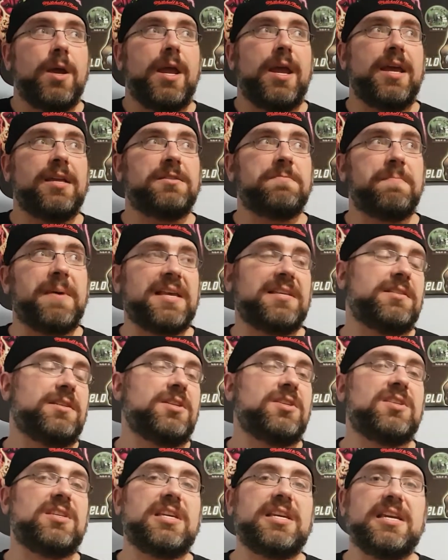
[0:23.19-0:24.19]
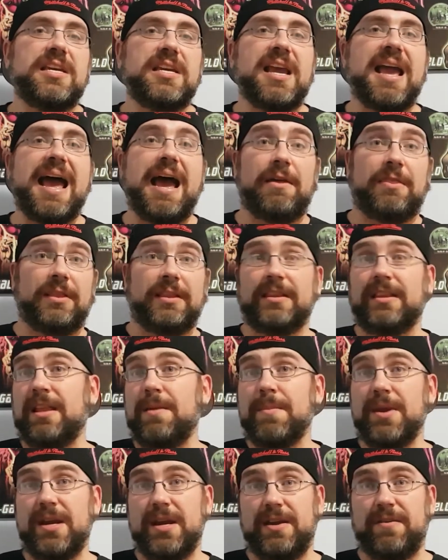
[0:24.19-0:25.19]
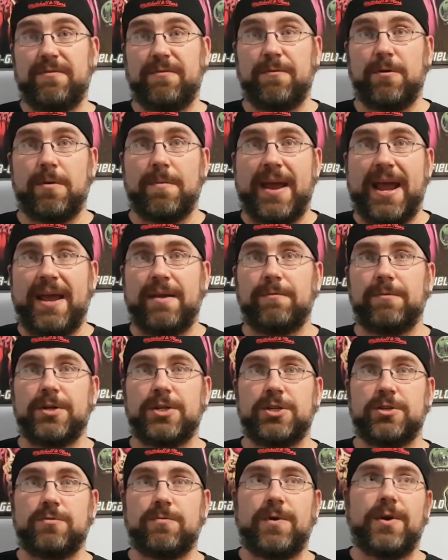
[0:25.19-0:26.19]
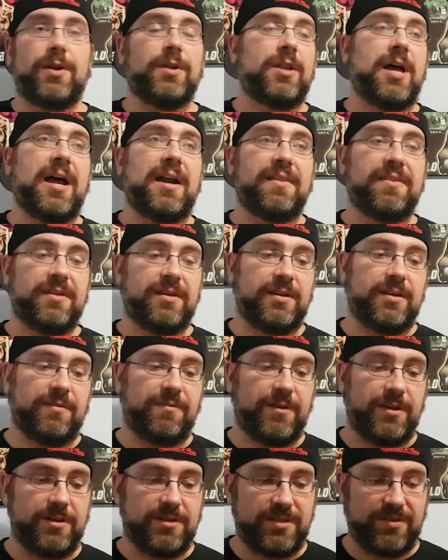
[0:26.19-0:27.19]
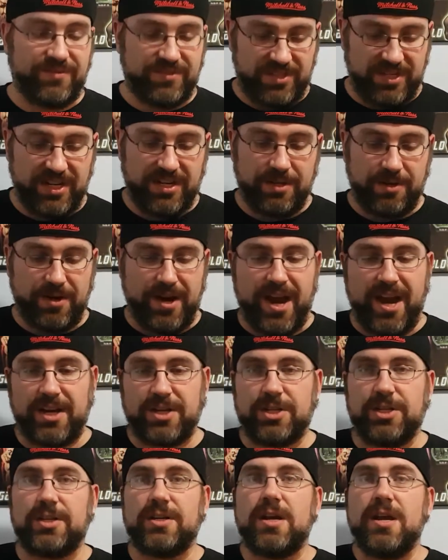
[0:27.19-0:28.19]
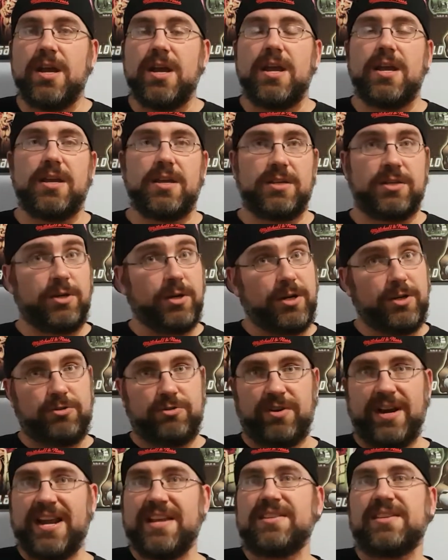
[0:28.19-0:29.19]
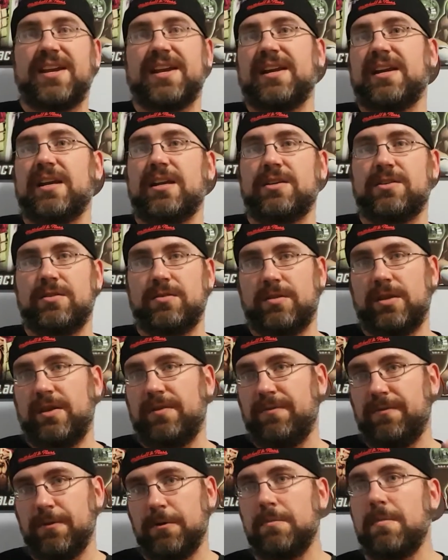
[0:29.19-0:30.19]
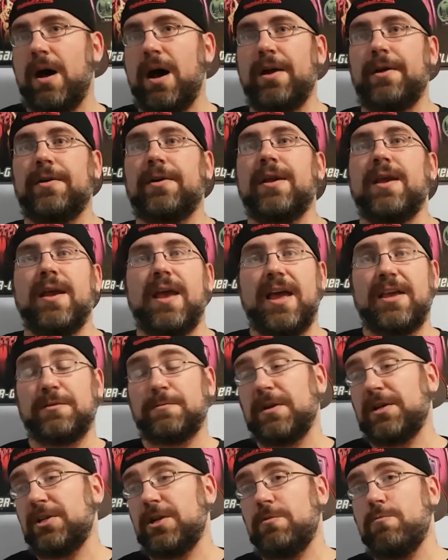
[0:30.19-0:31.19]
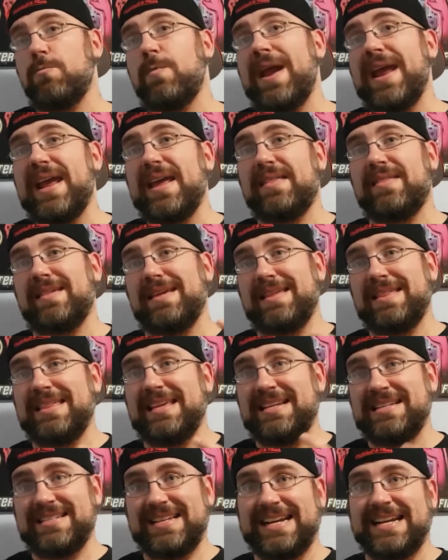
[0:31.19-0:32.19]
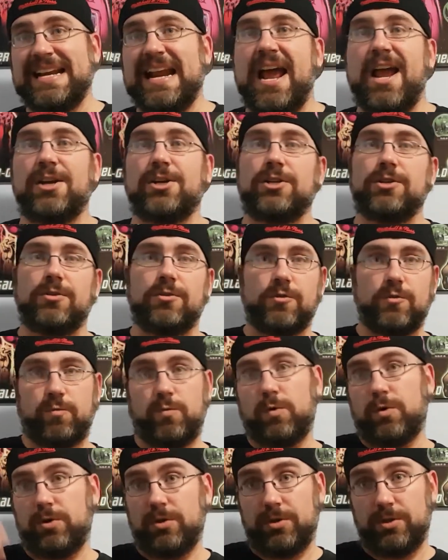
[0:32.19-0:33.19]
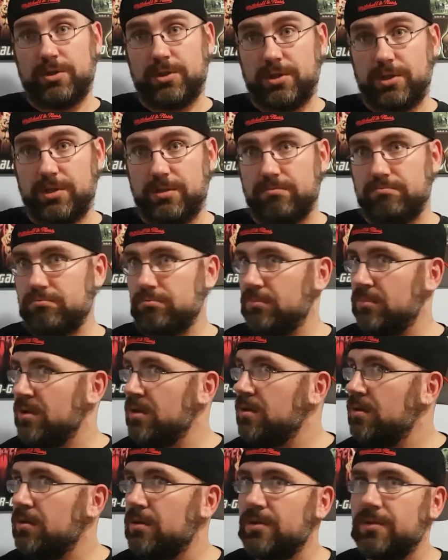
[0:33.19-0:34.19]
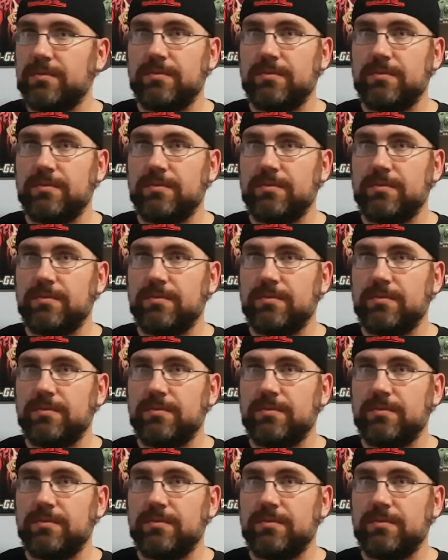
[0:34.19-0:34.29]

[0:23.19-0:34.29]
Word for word: It's best to see how the limited format, which is where a lot of the figures have seen their action, is going to translate into the full modern, especially with things like nationals, worlds, and